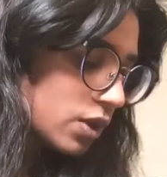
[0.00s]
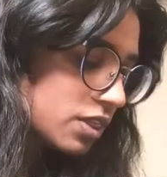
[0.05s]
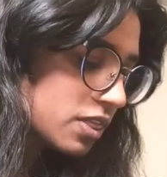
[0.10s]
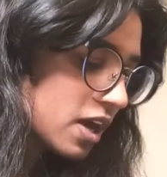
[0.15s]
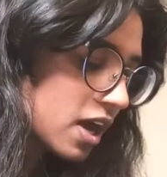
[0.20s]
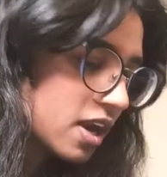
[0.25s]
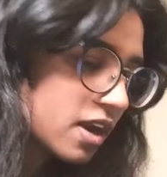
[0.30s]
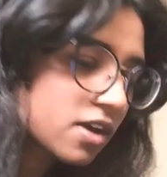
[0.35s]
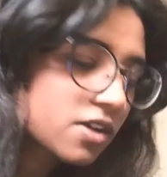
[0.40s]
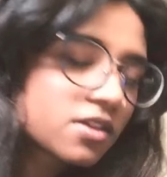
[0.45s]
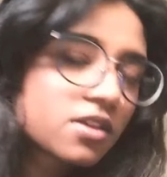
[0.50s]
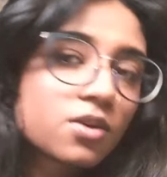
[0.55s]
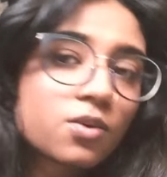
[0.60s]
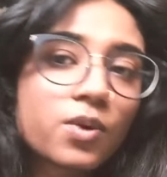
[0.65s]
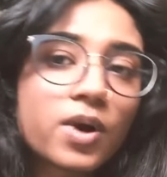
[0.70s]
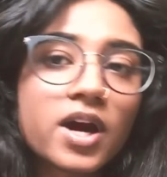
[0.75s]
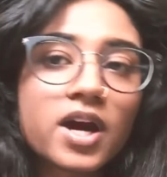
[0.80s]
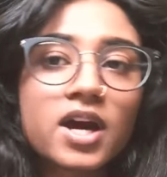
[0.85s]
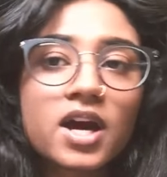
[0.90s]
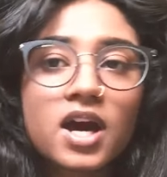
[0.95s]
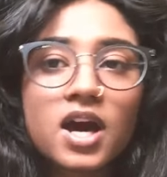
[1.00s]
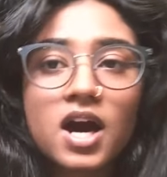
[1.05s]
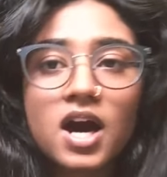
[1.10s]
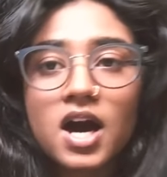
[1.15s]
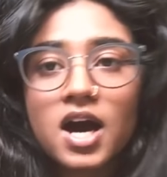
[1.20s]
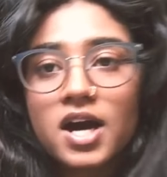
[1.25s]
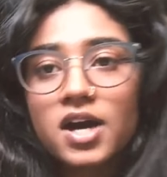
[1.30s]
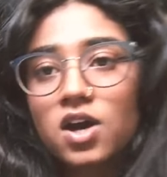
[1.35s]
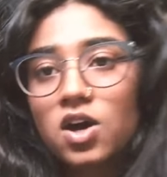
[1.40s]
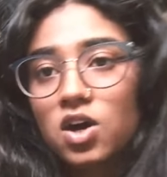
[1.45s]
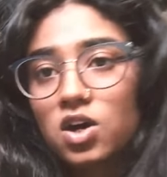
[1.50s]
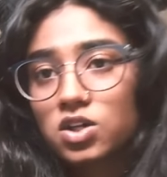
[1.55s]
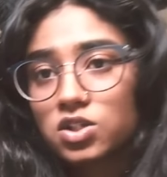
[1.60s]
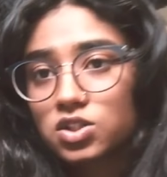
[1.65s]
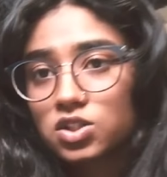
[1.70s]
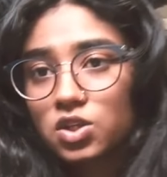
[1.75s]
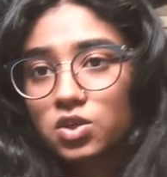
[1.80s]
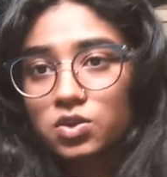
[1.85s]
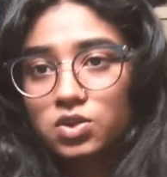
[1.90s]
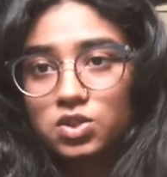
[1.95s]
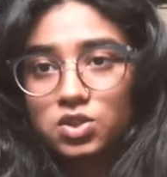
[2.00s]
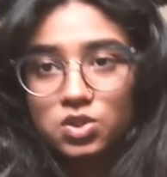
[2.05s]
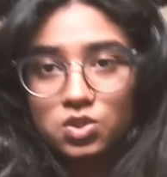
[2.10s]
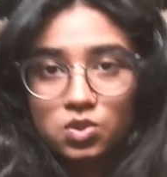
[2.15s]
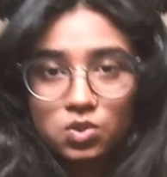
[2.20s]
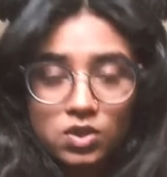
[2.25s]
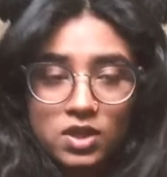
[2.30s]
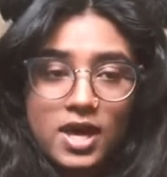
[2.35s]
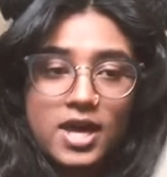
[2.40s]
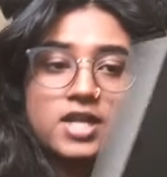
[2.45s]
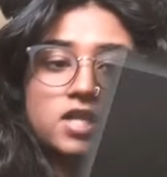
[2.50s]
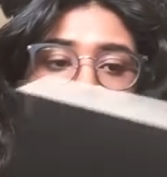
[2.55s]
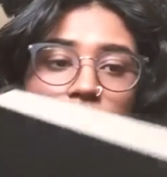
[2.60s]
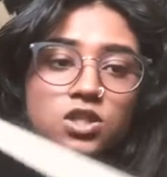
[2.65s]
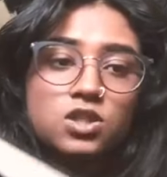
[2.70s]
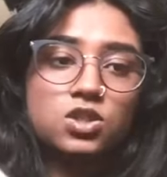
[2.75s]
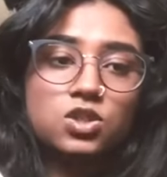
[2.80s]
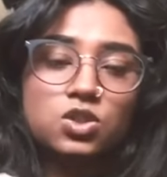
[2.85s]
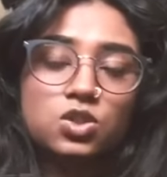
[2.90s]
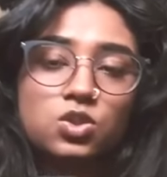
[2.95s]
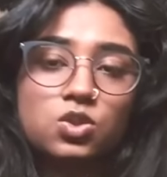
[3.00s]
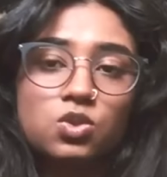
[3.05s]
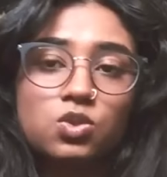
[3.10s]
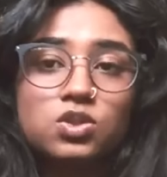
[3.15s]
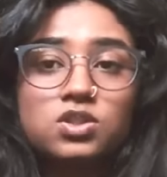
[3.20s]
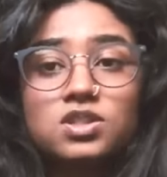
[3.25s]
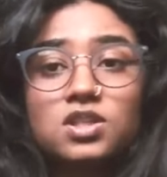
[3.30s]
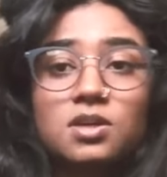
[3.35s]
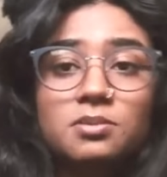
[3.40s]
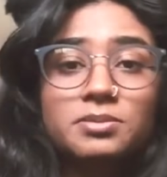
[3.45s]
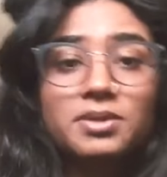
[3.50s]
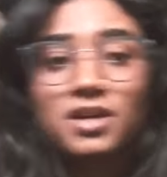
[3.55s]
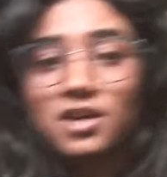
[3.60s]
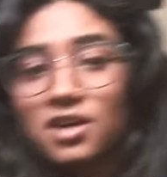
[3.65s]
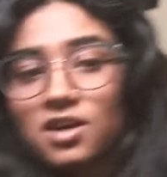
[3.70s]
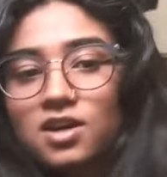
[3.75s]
With that out of the way, I also do like to do some